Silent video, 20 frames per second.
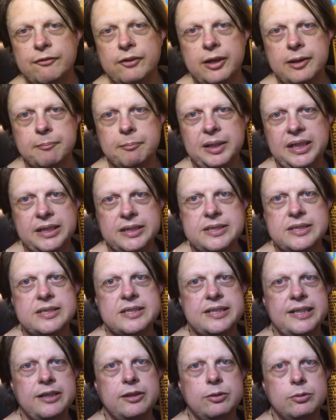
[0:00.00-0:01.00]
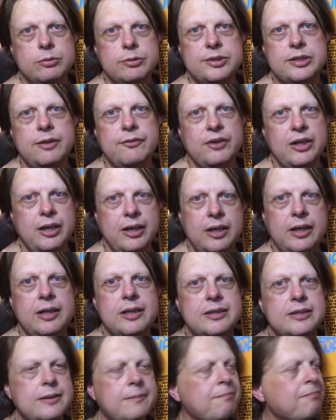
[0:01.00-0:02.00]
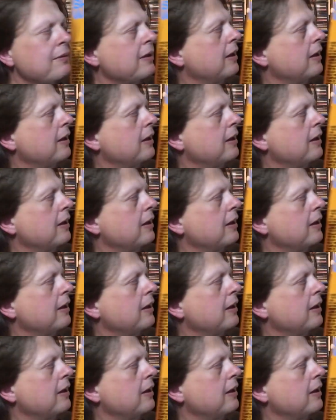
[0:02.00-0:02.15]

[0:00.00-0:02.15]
Flying Birds singles I've heard,